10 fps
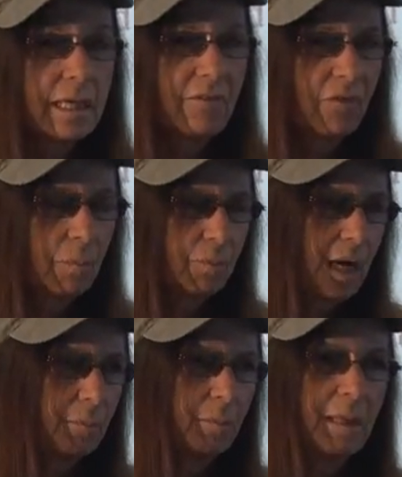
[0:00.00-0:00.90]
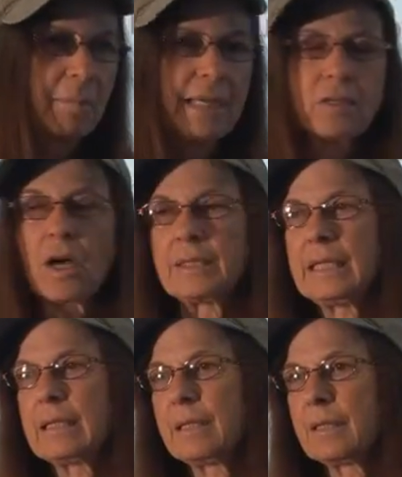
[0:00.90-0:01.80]
Some of them probably might not
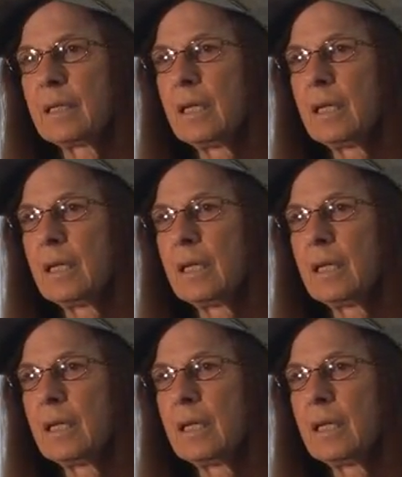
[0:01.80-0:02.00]
need it.